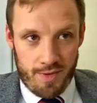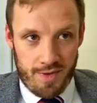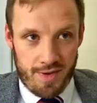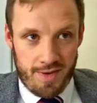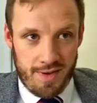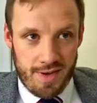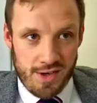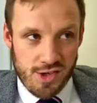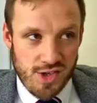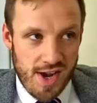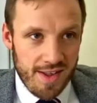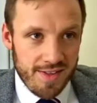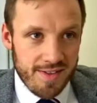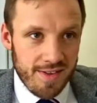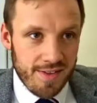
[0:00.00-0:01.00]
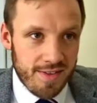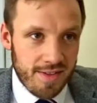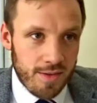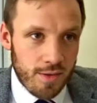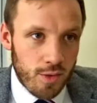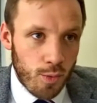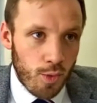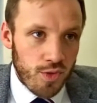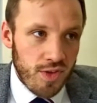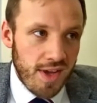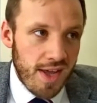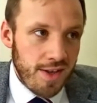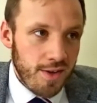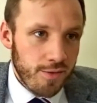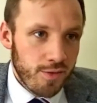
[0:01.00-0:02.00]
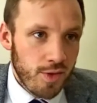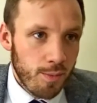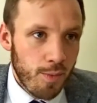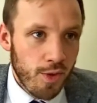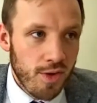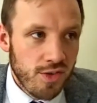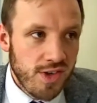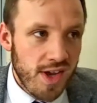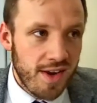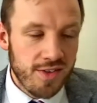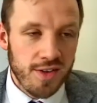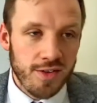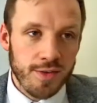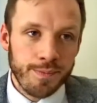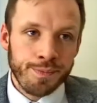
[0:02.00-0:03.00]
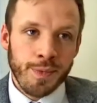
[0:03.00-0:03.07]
in Genesis, towards the end of the book of Genesis.